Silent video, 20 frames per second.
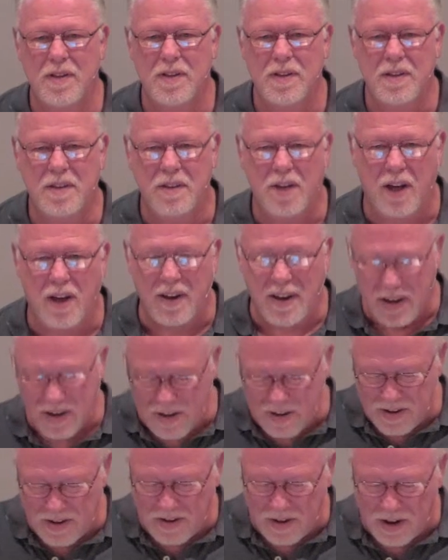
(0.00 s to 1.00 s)
not
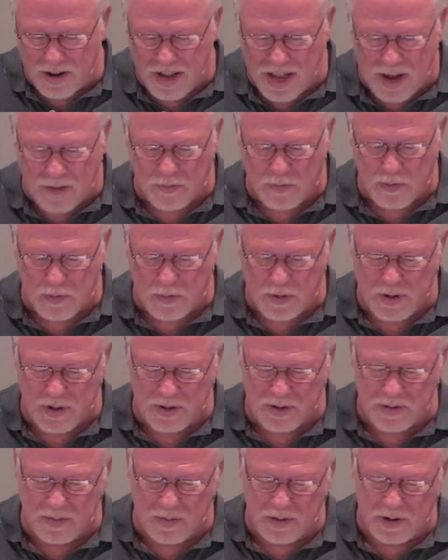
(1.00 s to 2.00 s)
after
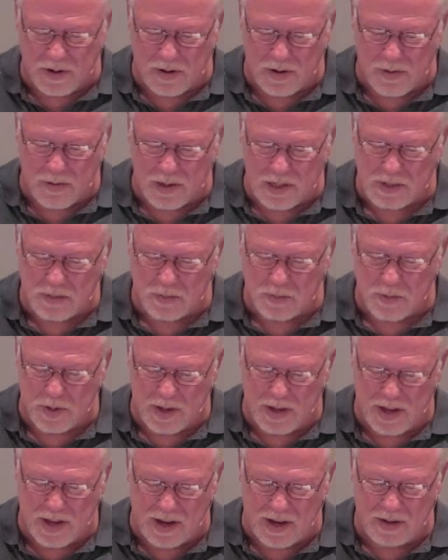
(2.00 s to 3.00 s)
we are raised from the
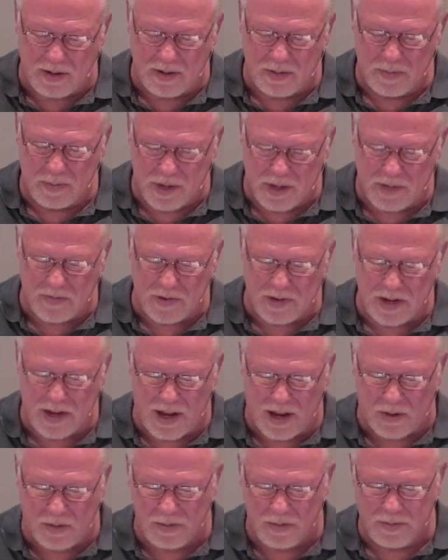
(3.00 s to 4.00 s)
dead, but even
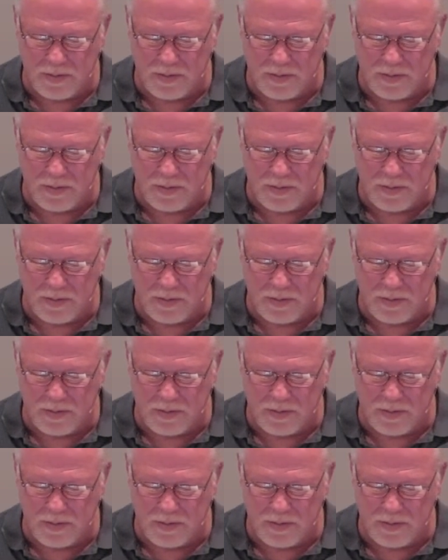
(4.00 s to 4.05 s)
now.